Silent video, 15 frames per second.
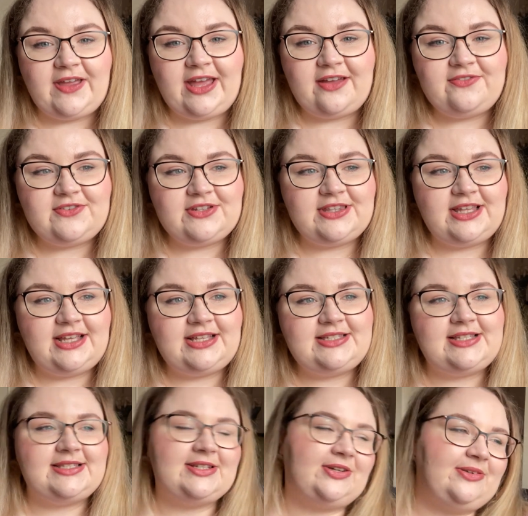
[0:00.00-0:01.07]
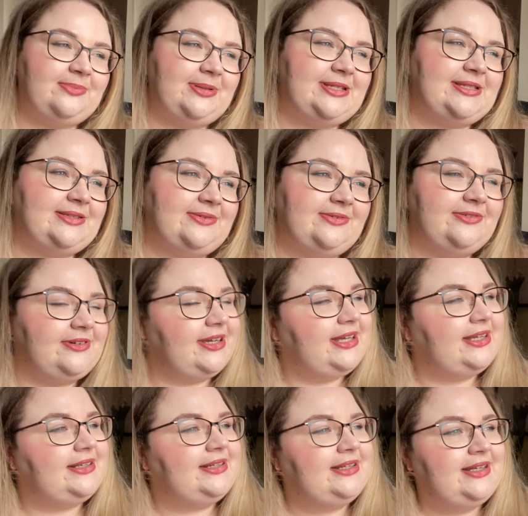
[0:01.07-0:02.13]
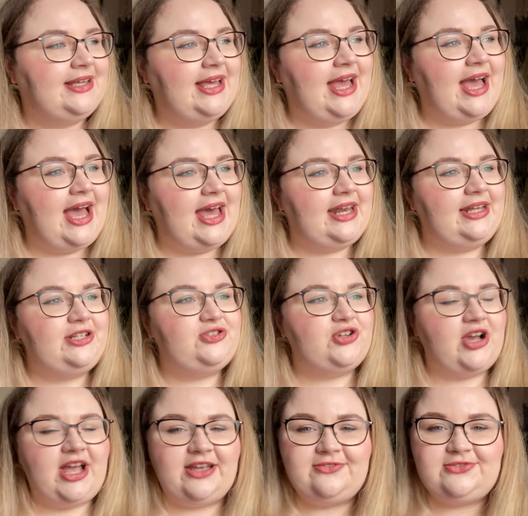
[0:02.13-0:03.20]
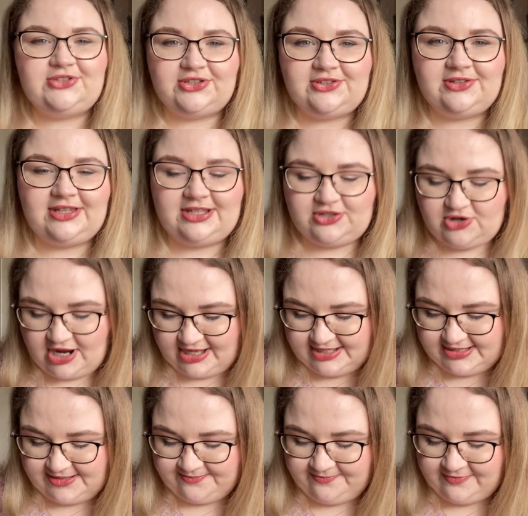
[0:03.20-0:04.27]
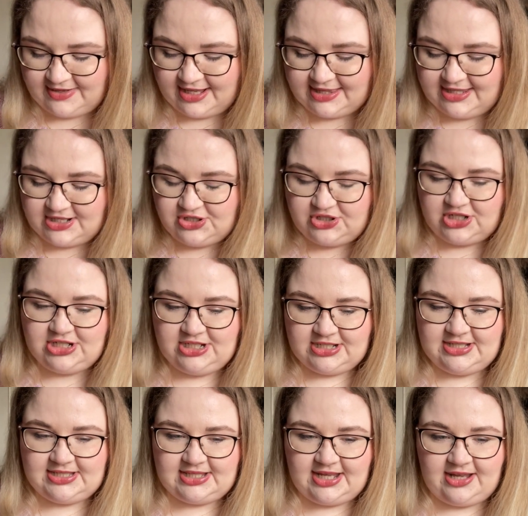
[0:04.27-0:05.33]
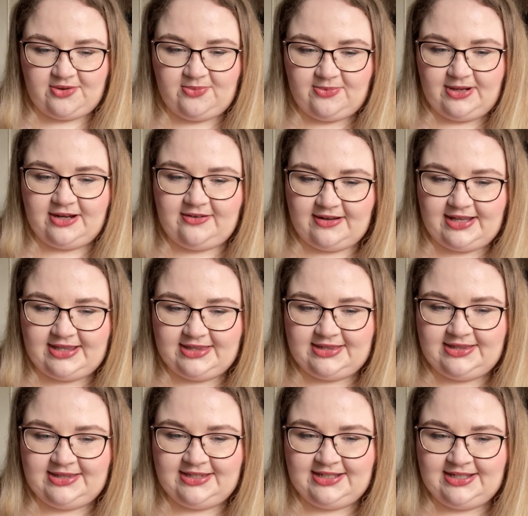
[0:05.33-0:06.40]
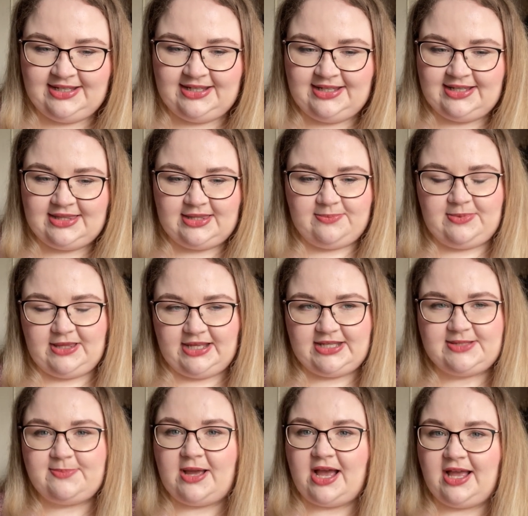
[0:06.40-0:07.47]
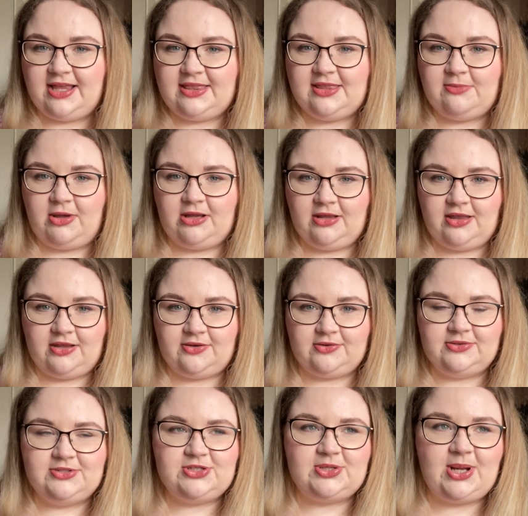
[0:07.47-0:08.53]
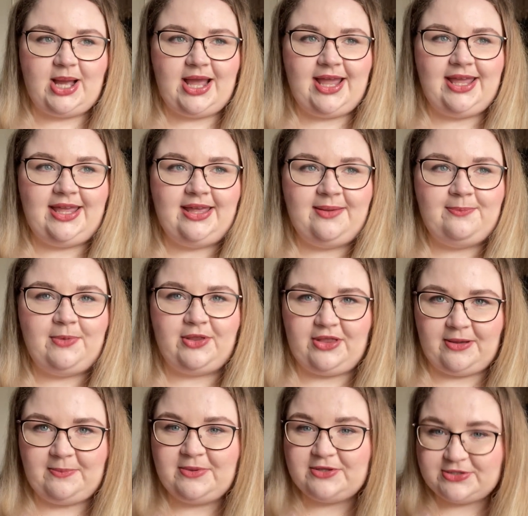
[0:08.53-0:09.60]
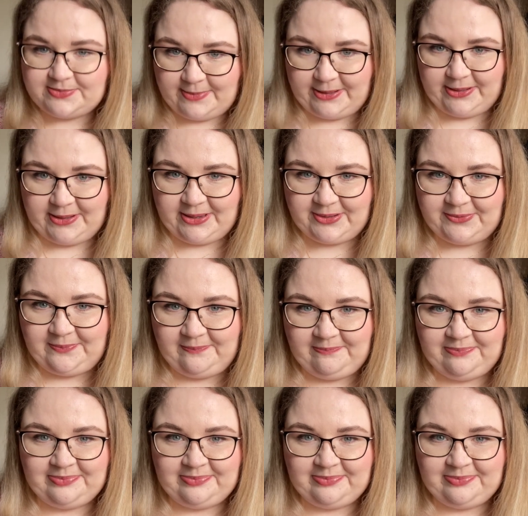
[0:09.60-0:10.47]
after this, it's going to be so great. And I drive to the address and the instructions said we're in the place behind the bungalow. So I pull up and there's a bungalow